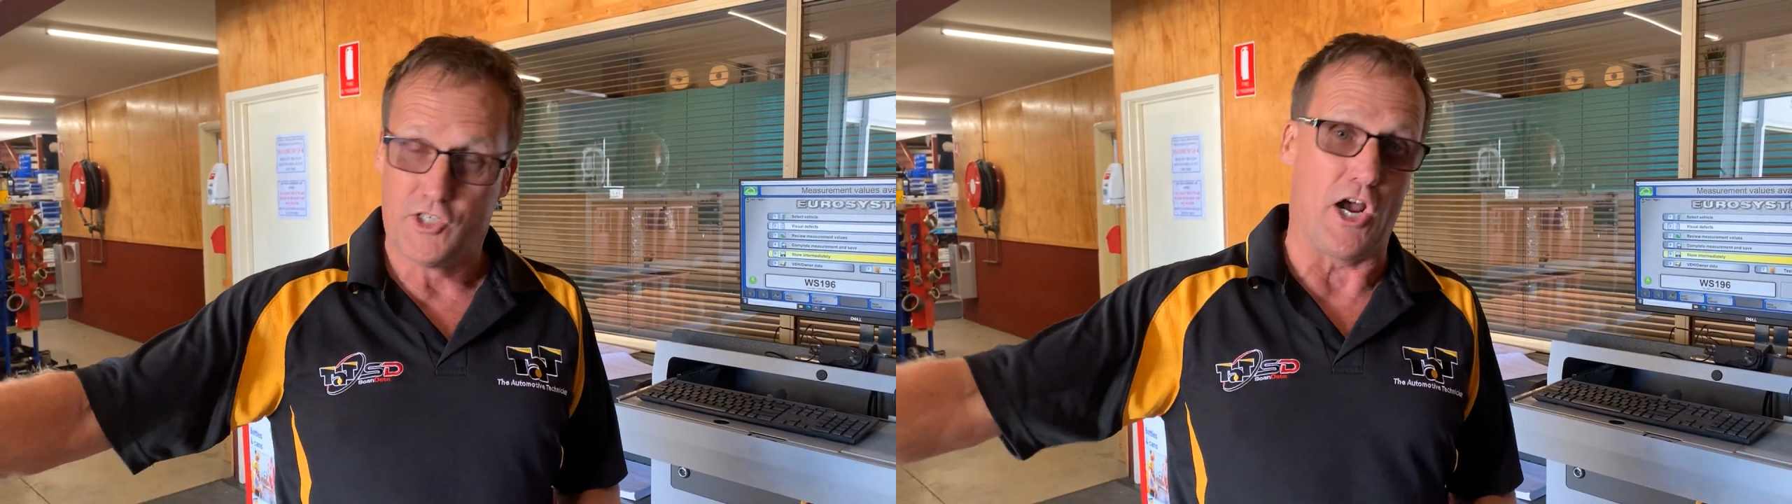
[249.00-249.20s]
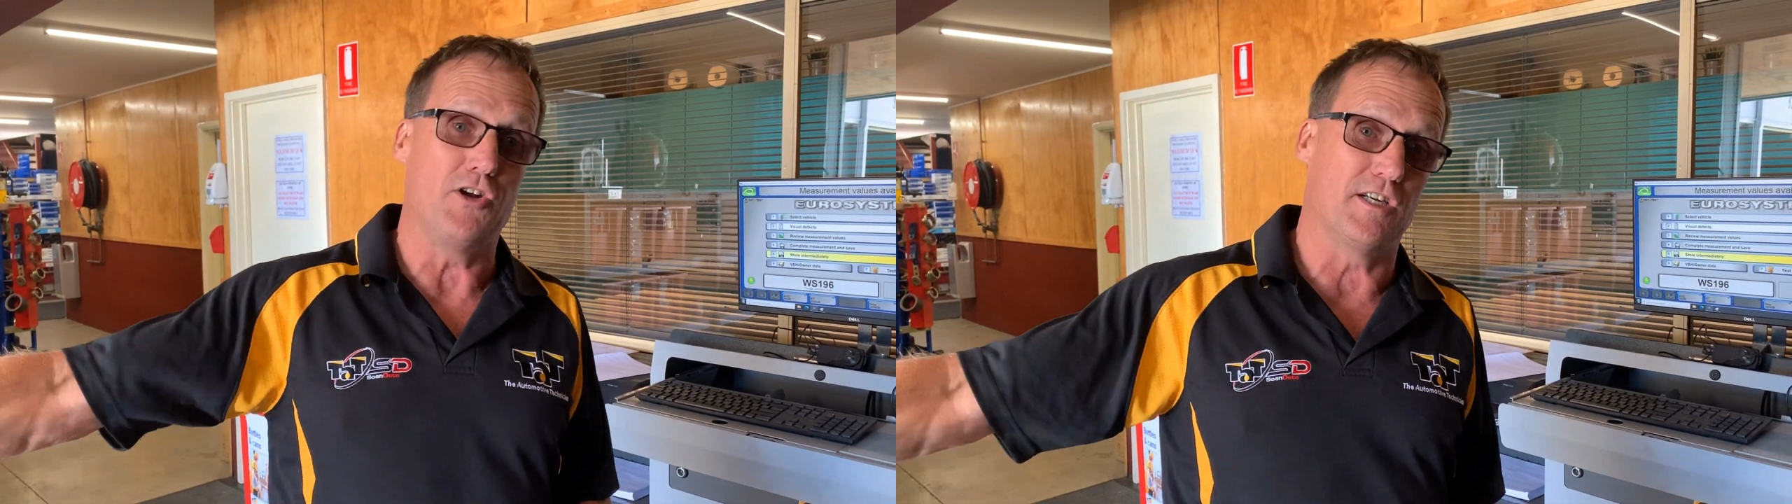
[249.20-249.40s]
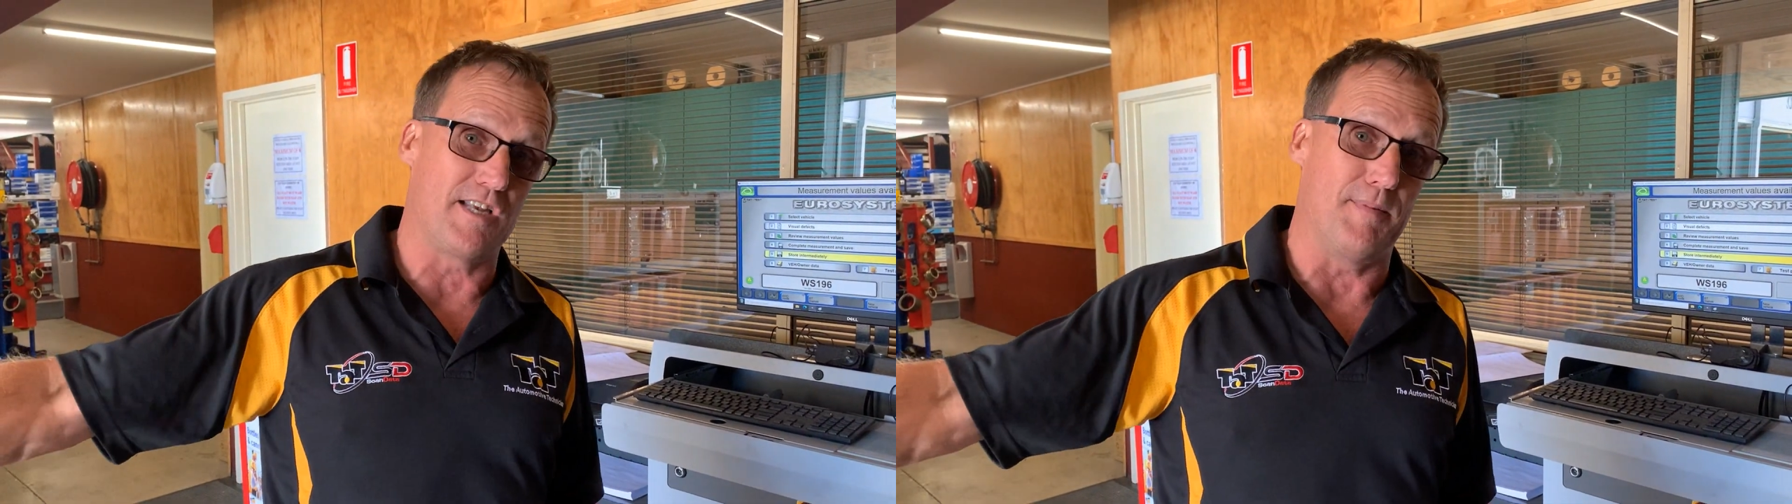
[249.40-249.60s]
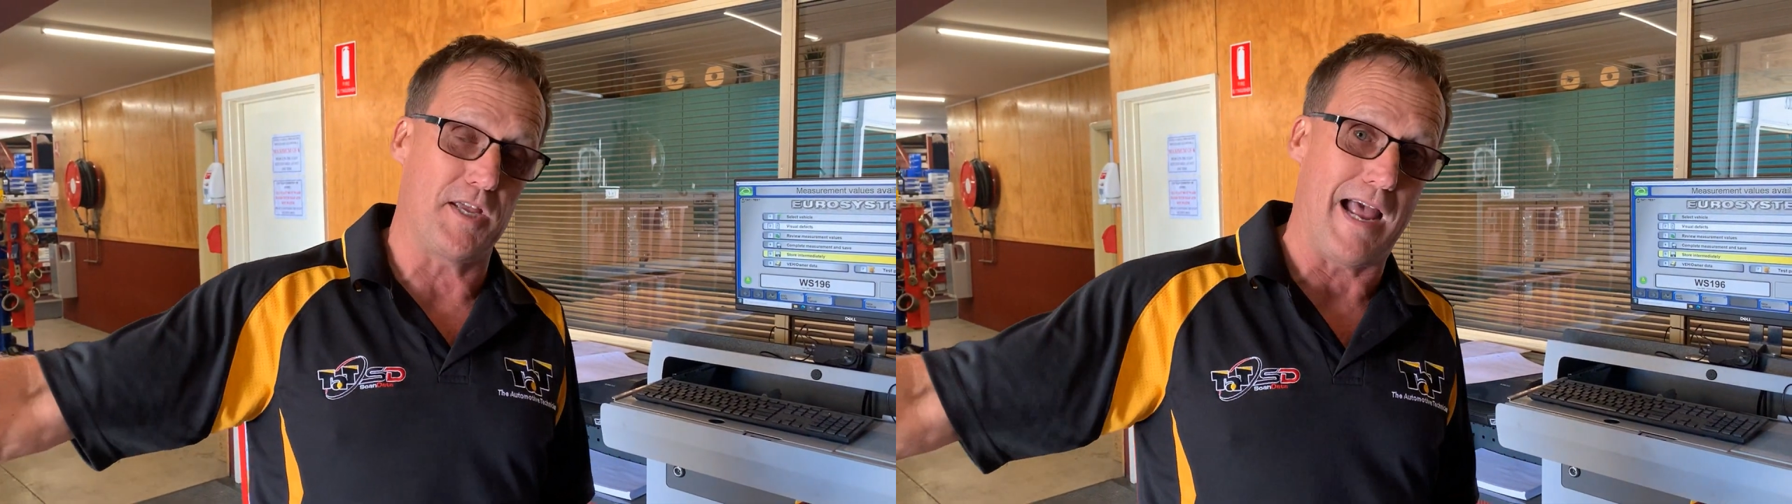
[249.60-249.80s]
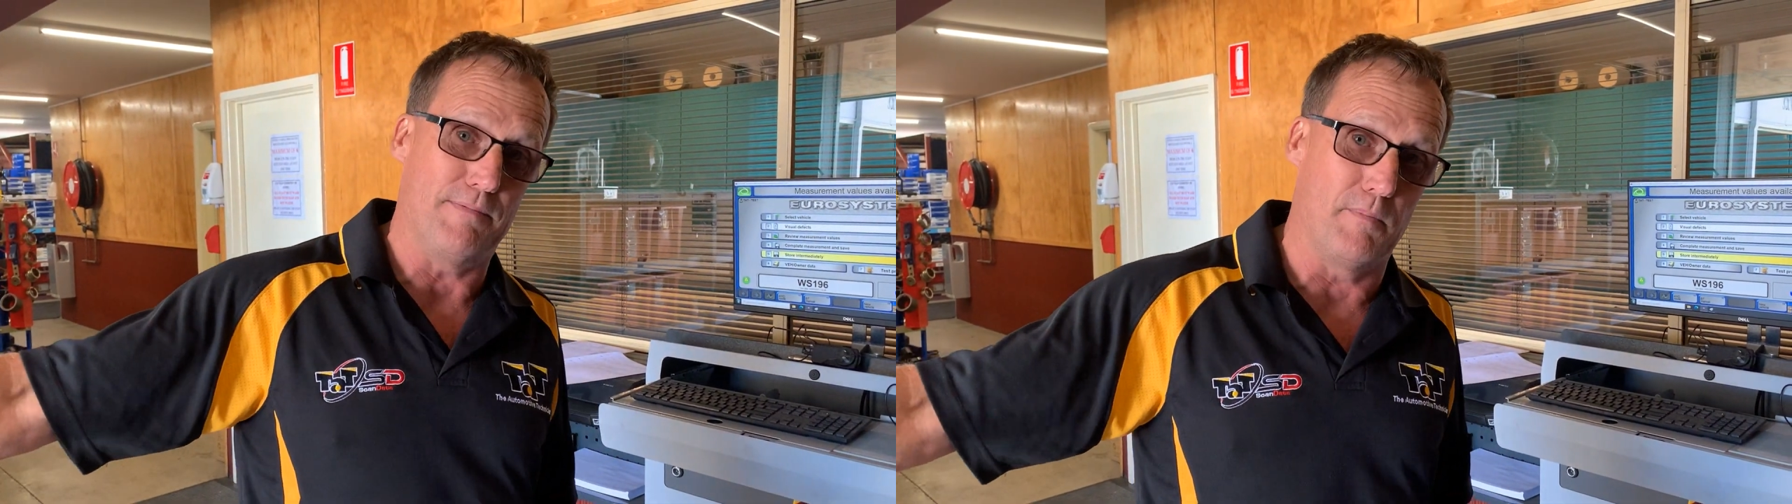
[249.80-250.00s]
showed you some
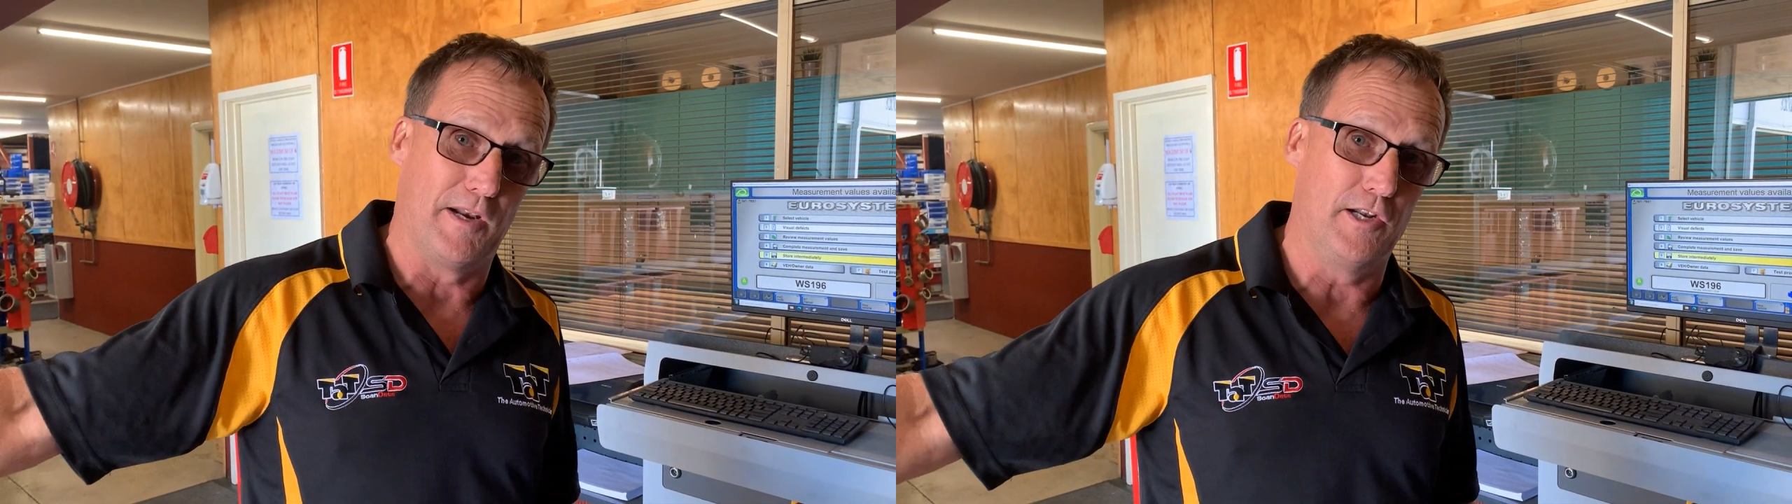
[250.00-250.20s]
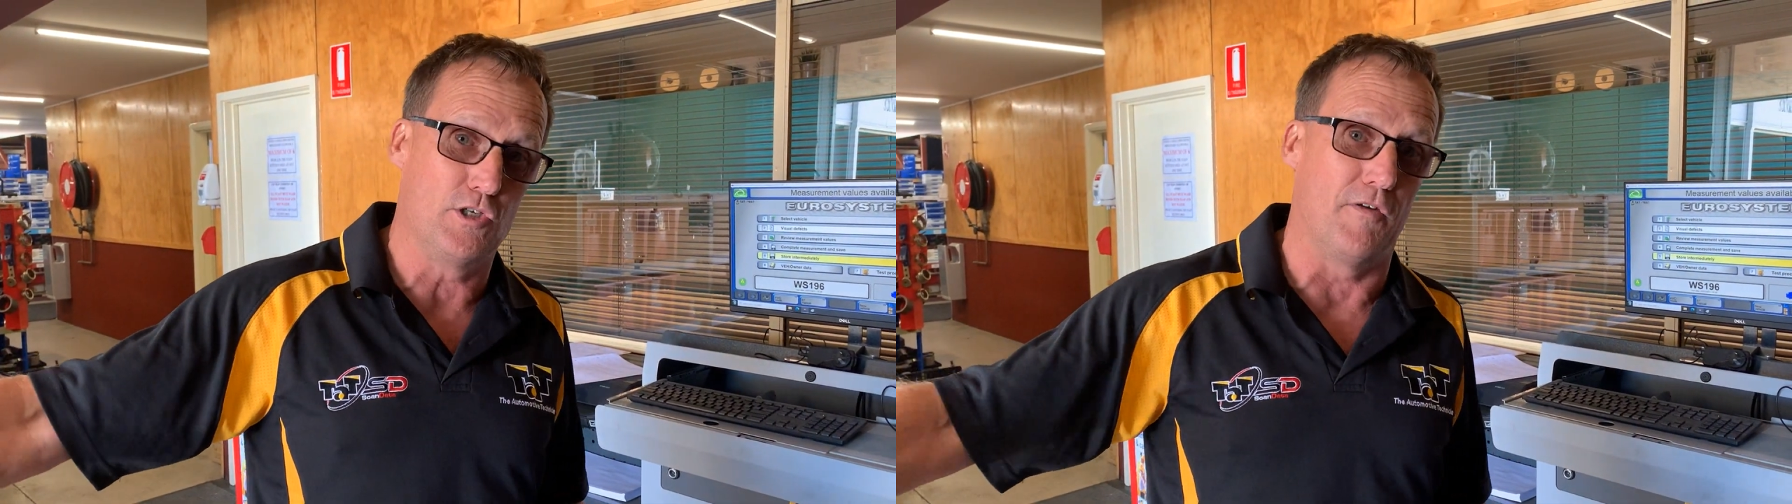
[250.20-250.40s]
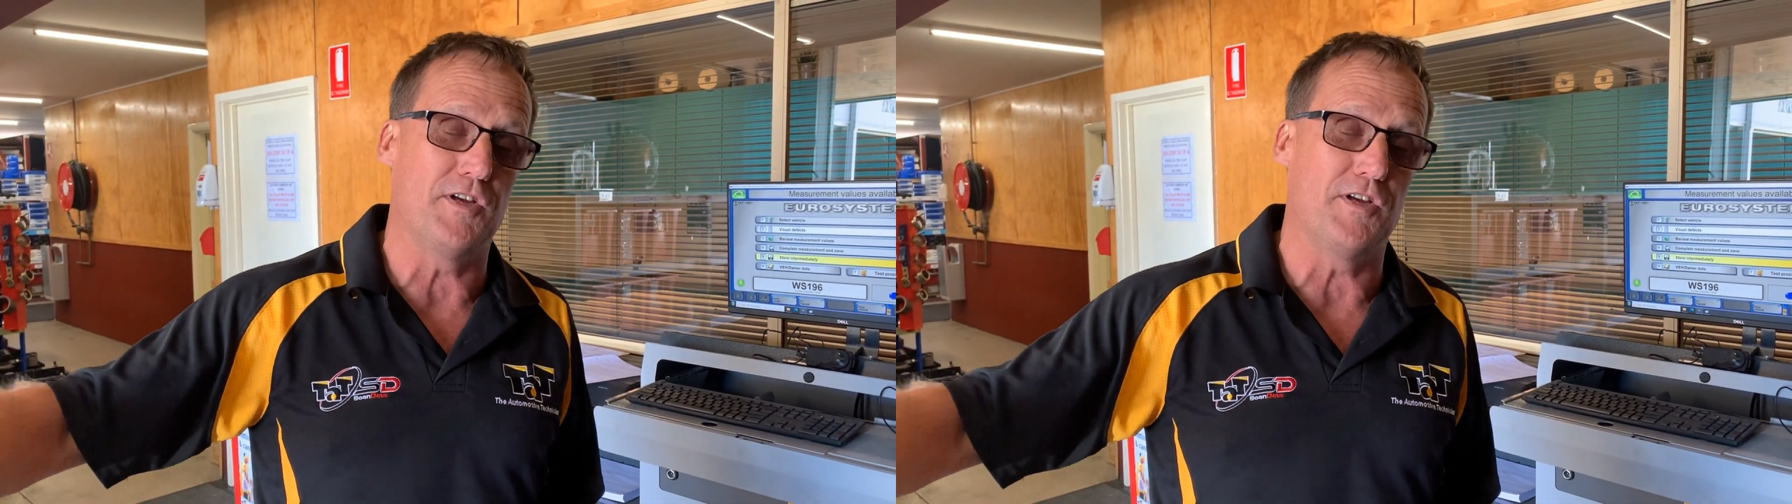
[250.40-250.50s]
of the capabilities